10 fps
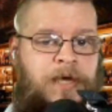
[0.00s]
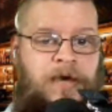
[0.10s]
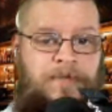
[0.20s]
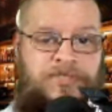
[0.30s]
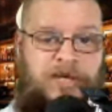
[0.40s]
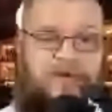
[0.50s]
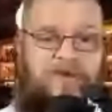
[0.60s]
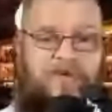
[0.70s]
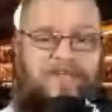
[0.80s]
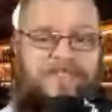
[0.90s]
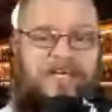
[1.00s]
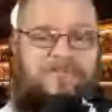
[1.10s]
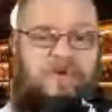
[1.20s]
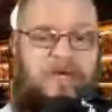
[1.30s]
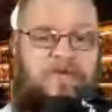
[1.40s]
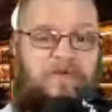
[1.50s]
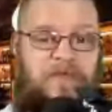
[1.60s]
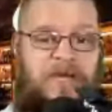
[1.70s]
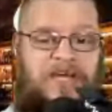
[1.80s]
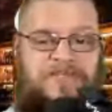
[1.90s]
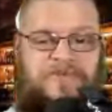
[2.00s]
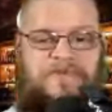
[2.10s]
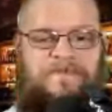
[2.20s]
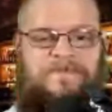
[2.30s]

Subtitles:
But check back with us next week for the answer.